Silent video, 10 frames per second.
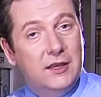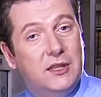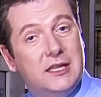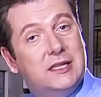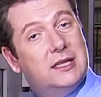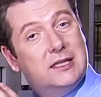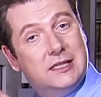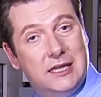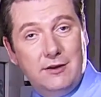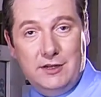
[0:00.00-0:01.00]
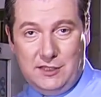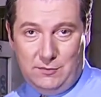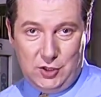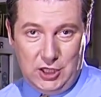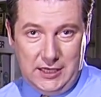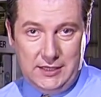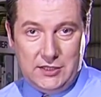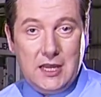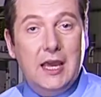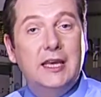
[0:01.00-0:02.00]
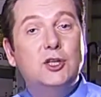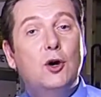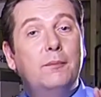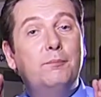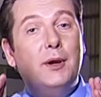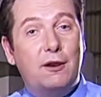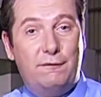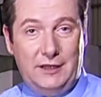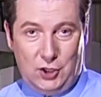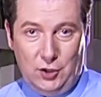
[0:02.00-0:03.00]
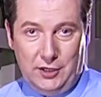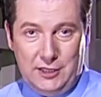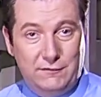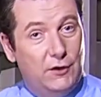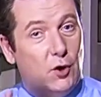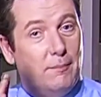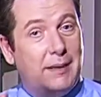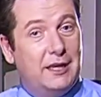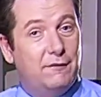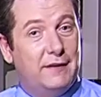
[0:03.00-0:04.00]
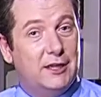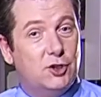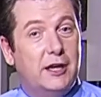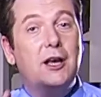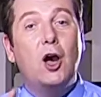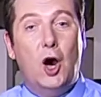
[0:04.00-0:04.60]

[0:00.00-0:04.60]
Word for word: this series of machines is your perfect choice for your manufacturing